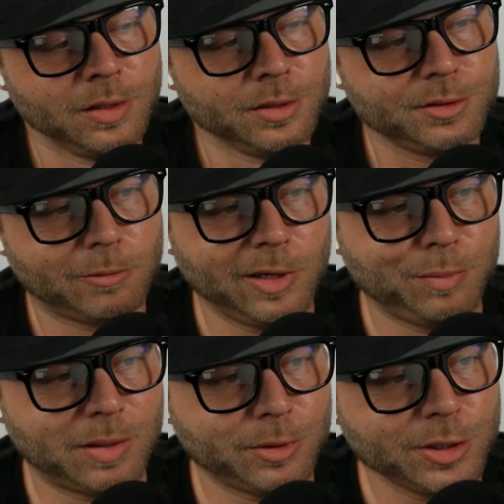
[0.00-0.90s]
So we'll hit
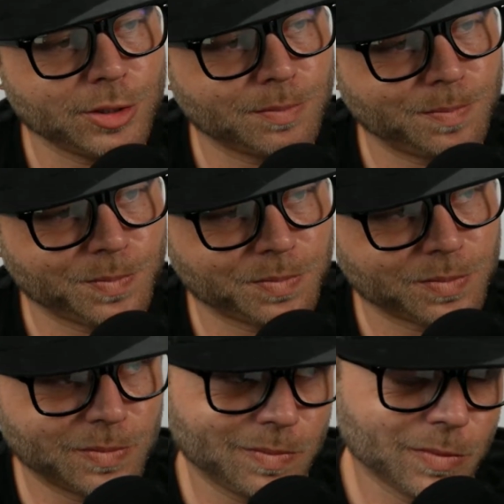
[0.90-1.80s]
publish,
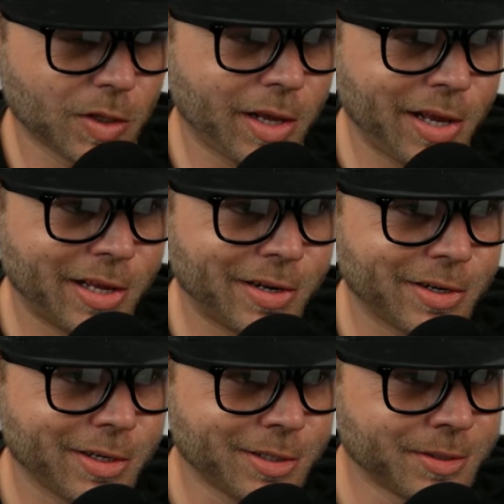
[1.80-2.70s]

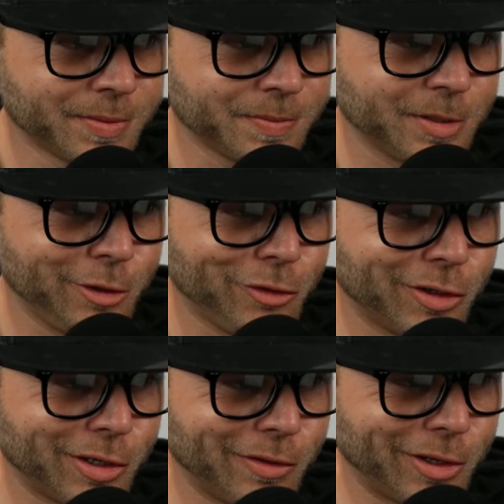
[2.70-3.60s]
and you
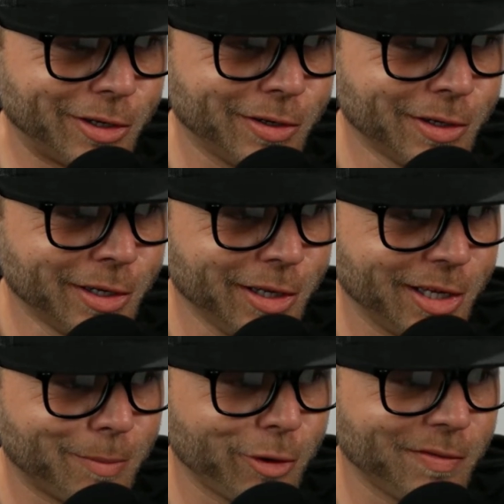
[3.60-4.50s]
can then
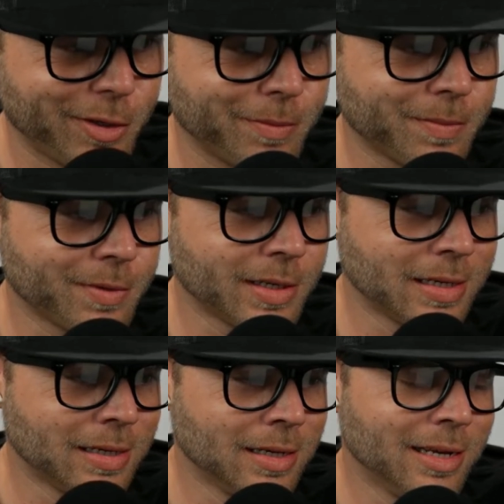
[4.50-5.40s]
hit preview.
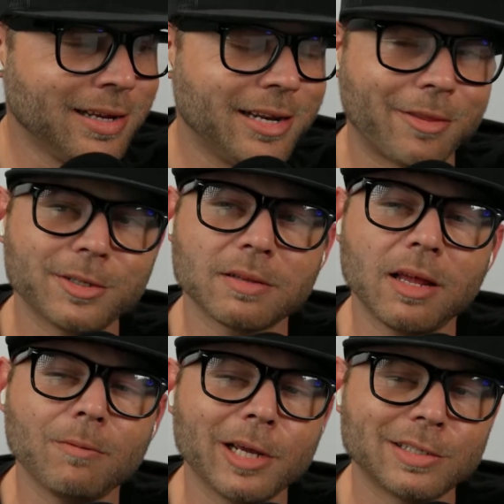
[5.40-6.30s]
Now there's a lot
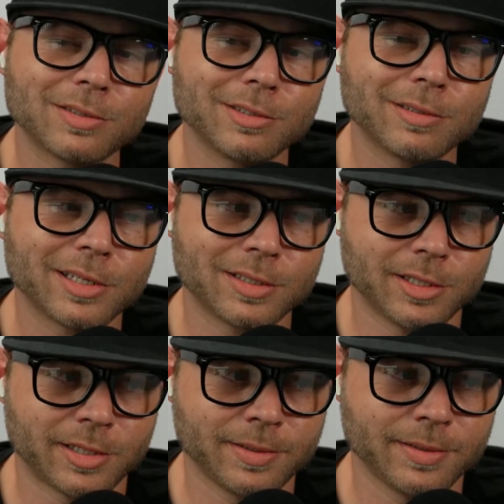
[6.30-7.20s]
of ways to do things
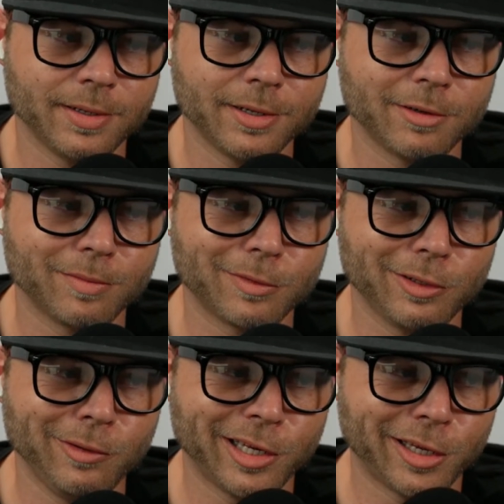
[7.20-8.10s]
here.
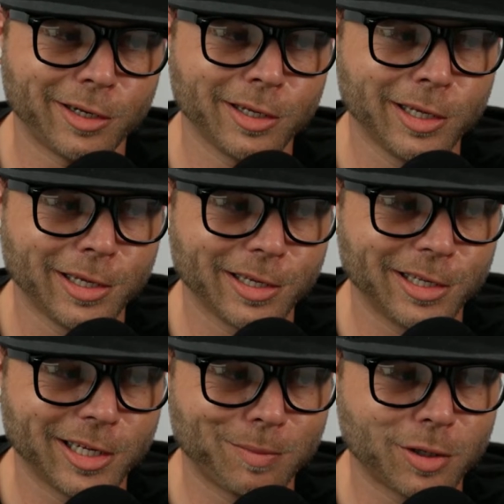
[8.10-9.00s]
You can
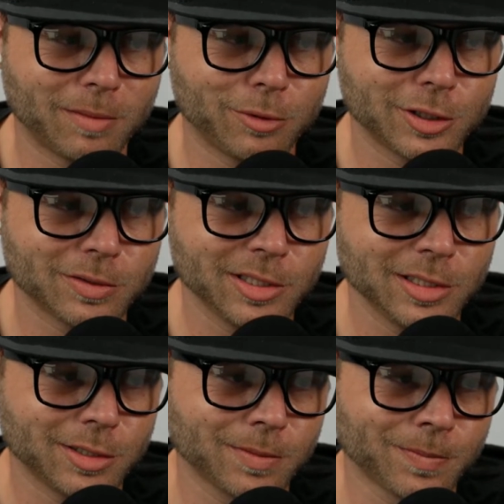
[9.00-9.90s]
get a publish link,